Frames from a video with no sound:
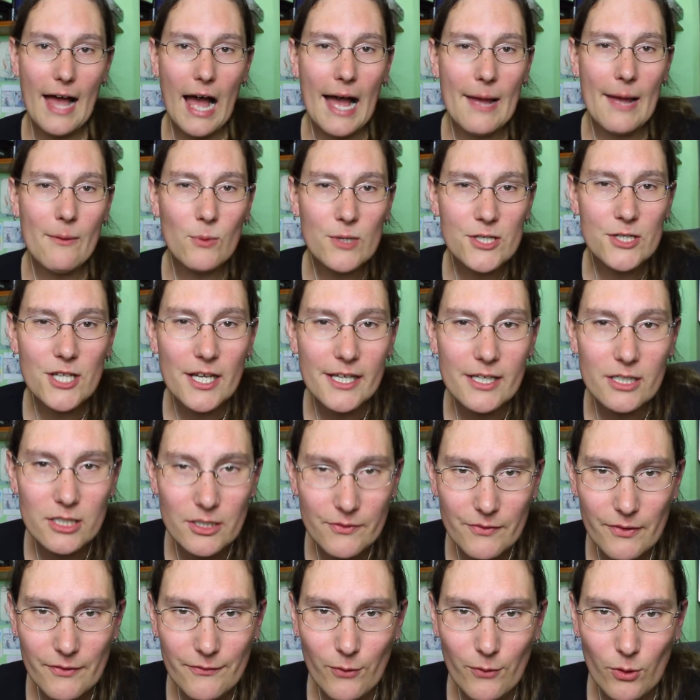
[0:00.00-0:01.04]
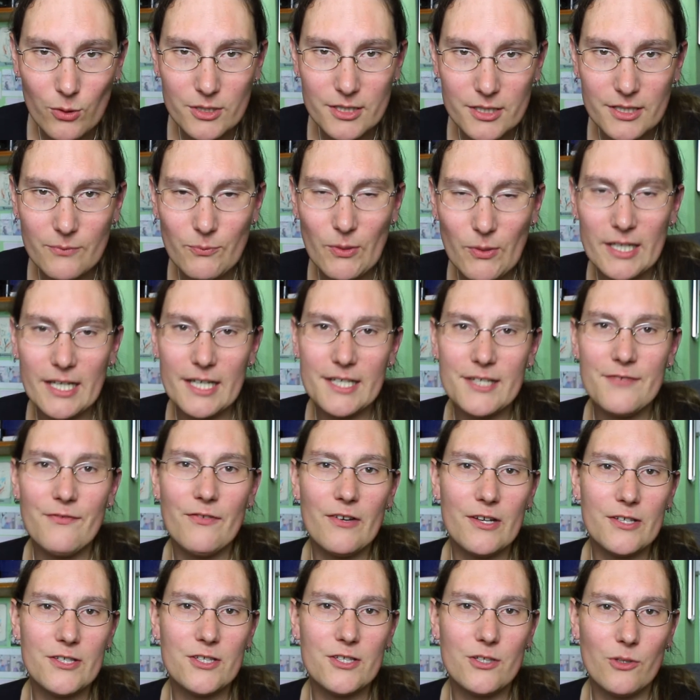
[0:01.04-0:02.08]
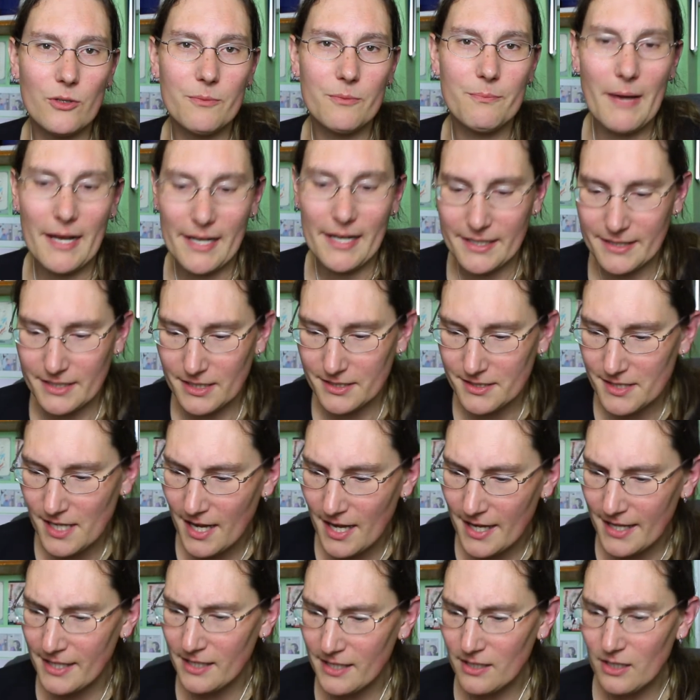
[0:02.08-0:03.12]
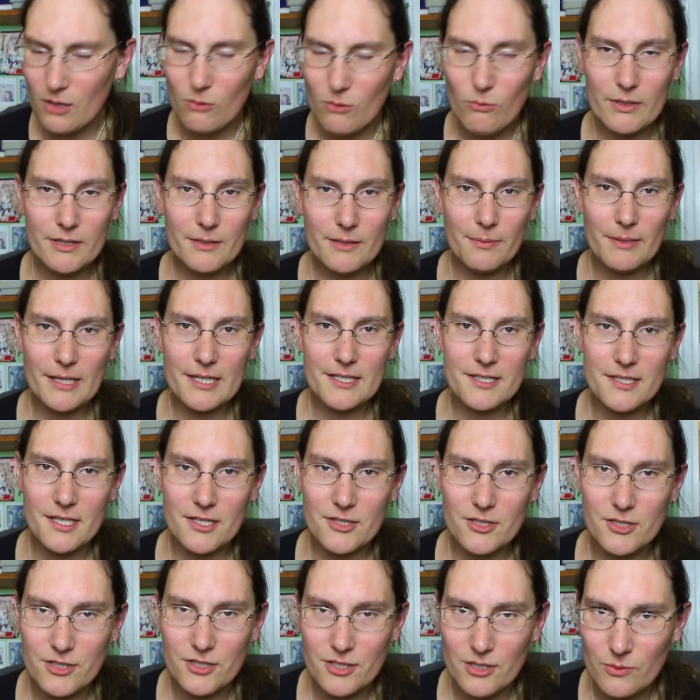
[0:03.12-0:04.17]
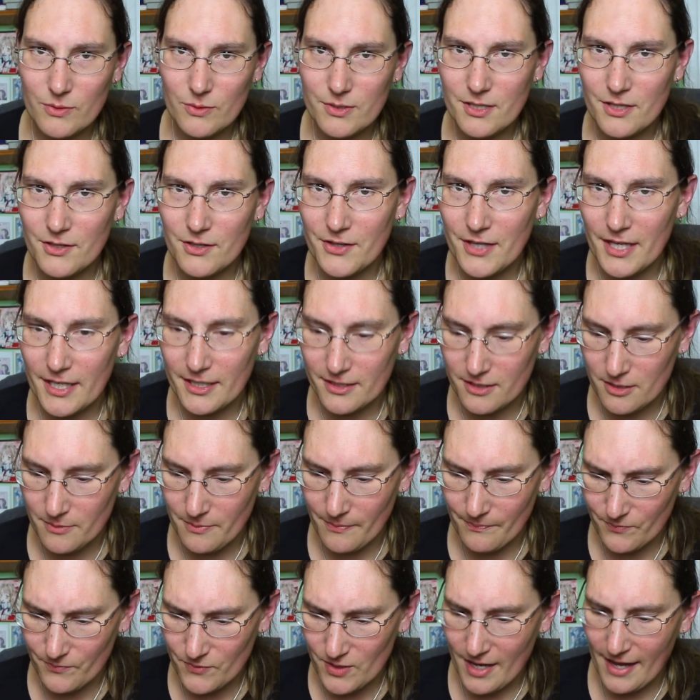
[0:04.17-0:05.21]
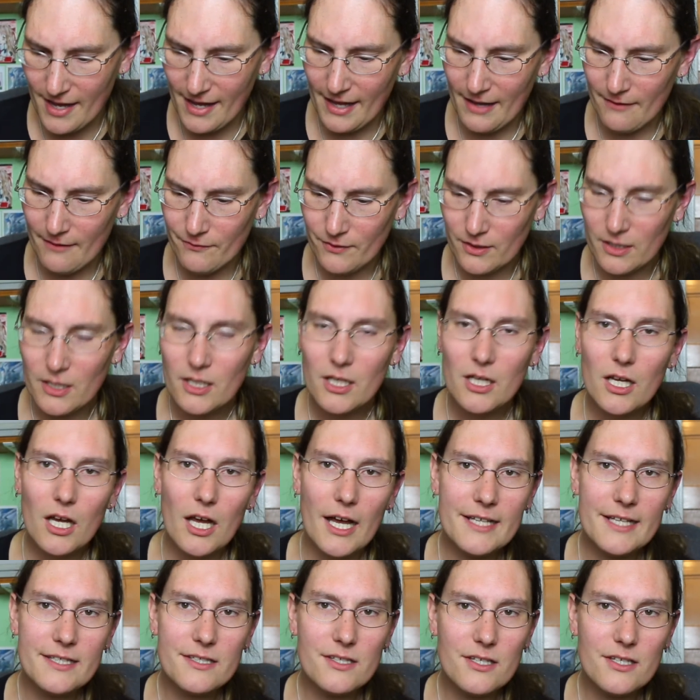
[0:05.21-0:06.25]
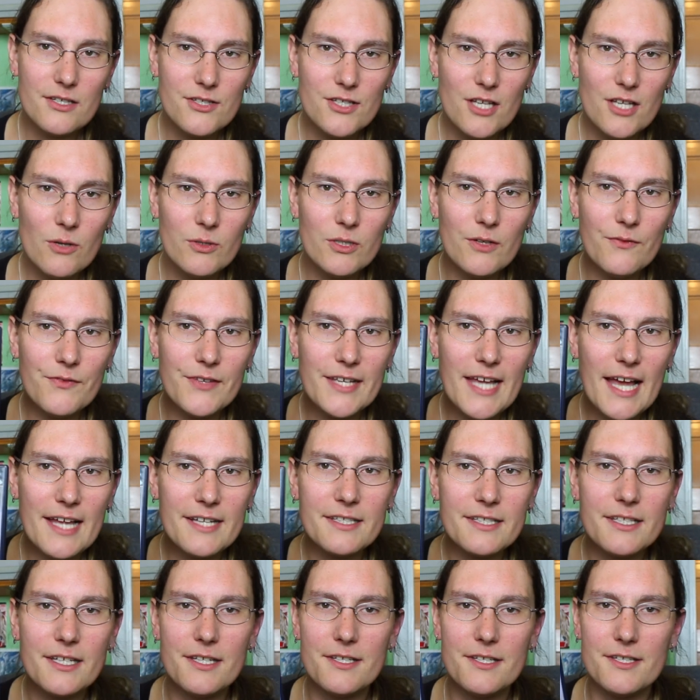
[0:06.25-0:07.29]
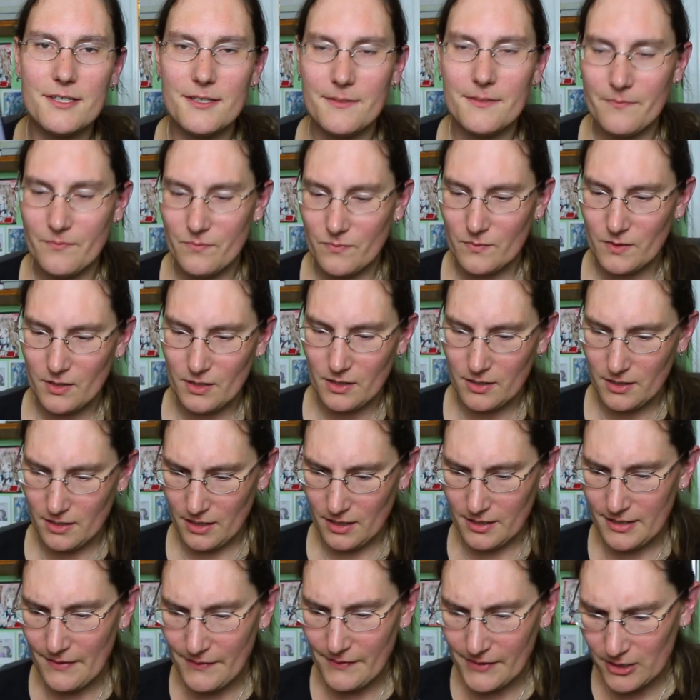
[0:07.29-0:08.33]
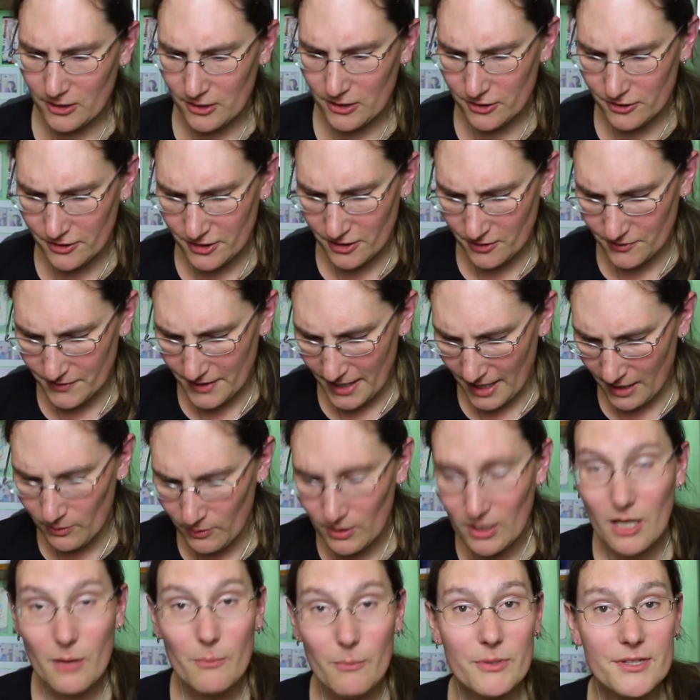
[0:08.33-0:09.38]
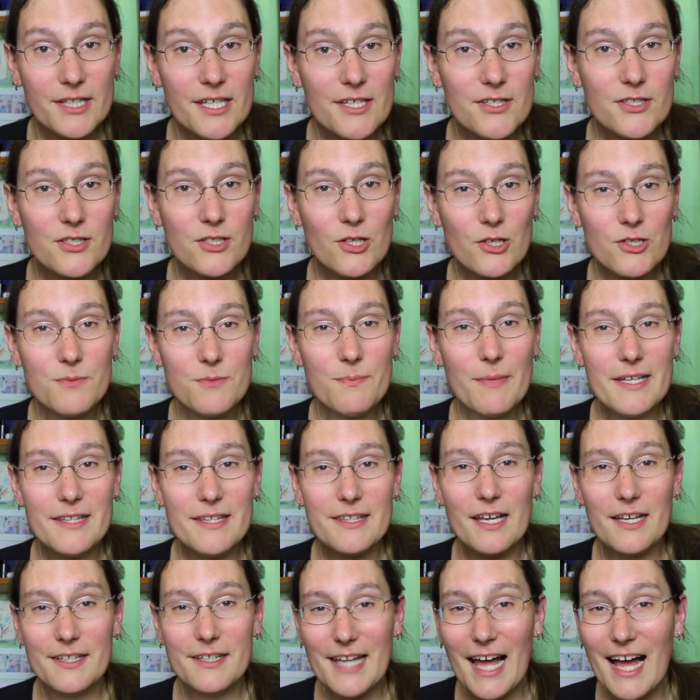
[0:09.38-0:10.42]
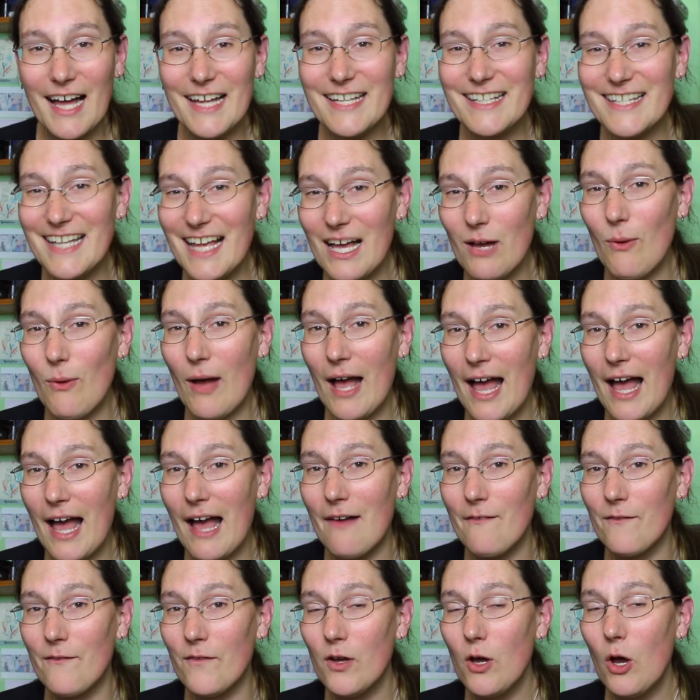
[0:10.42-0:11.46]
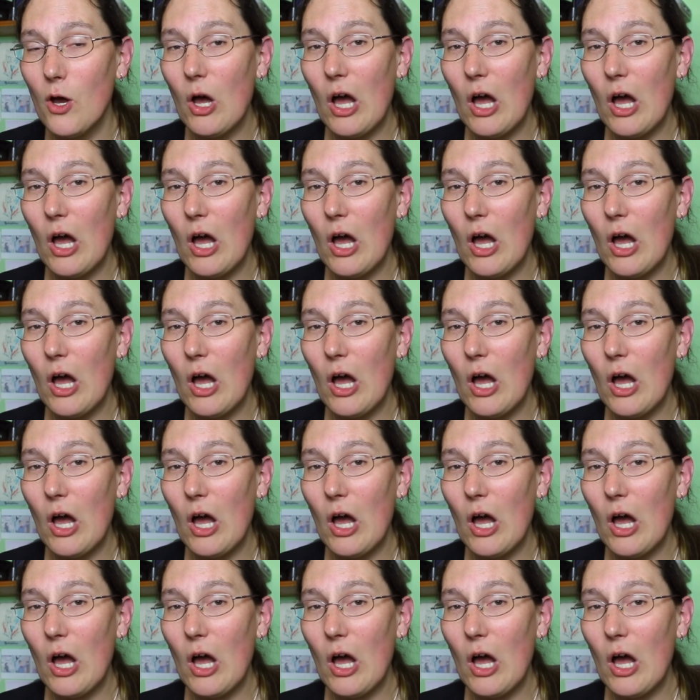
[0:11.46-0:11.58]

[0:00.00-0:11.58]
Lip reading: I wish I could have afforded when I first saw it back in the day, when the PlayStation 2 was the thing to have. It's a Zone of the Enders. I've never got it until now, but this does mean that I now have